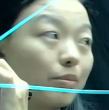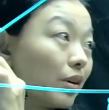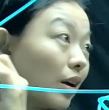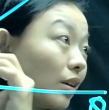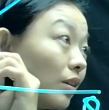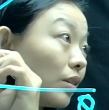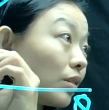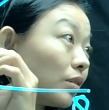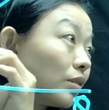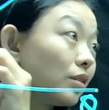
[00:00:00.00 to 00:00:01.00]
Maybe
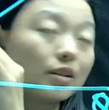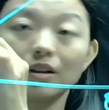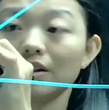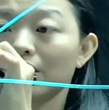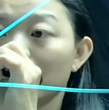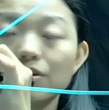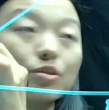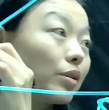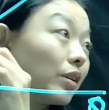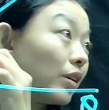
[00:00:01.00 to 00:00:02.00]
here. Oh,
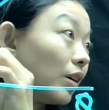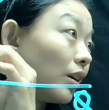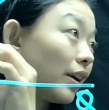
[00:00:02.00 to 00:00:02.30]
sorry.